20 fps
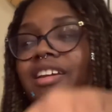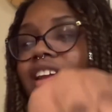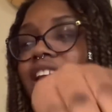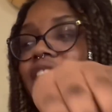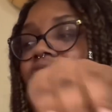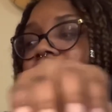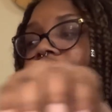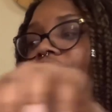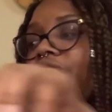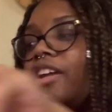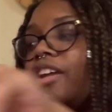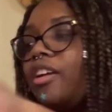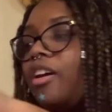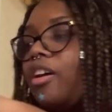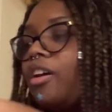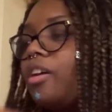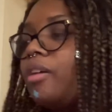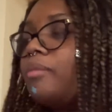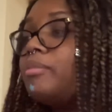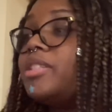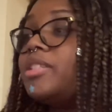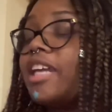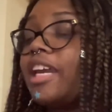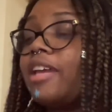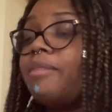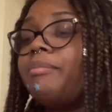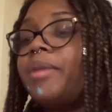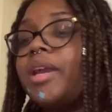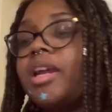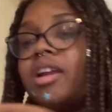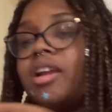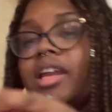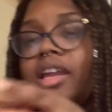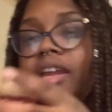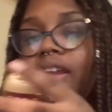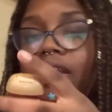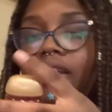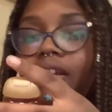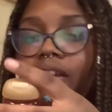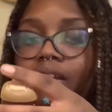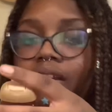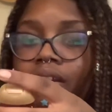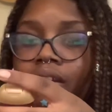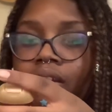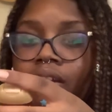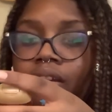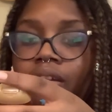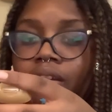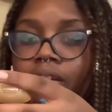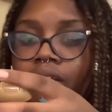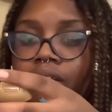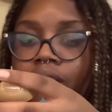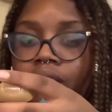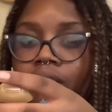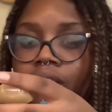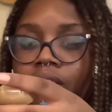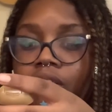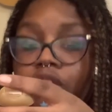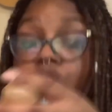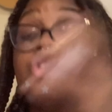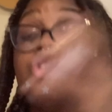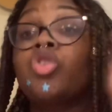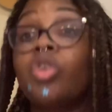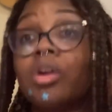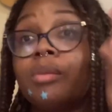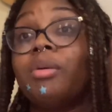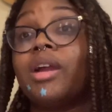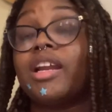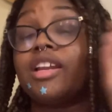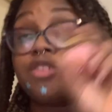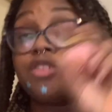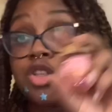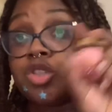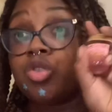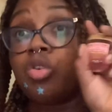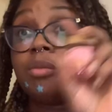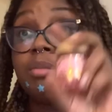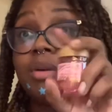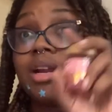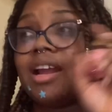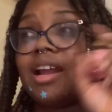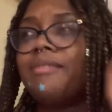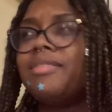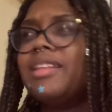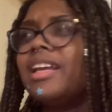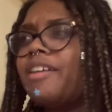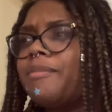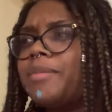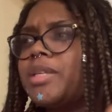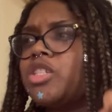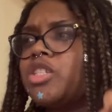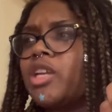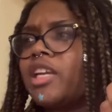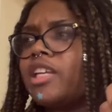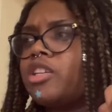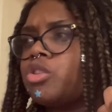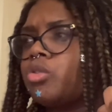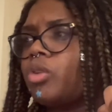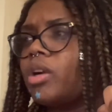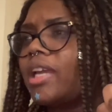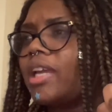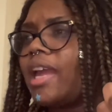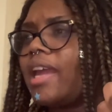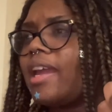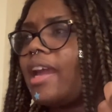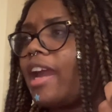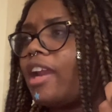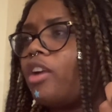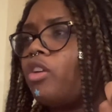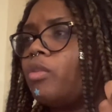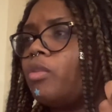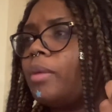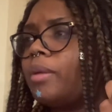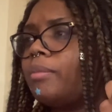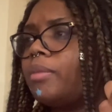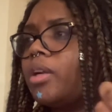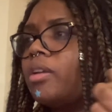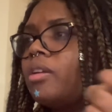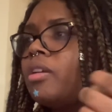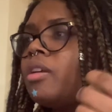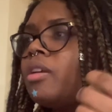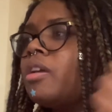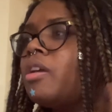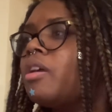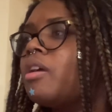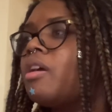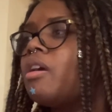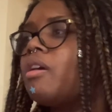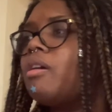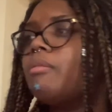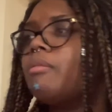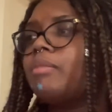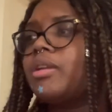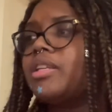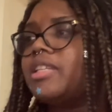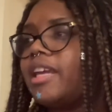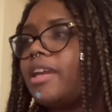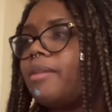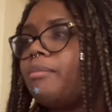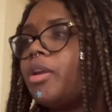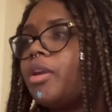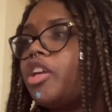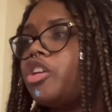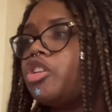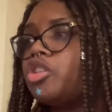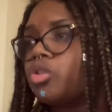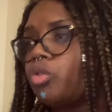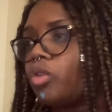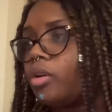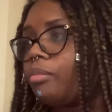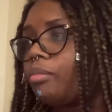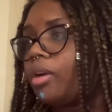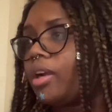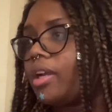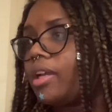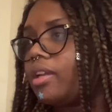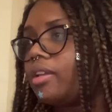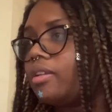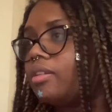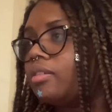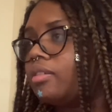And then Danbury shortbread. It was shortbread. I think I've been saying shortcake. I don't remember. the Danbury shortbread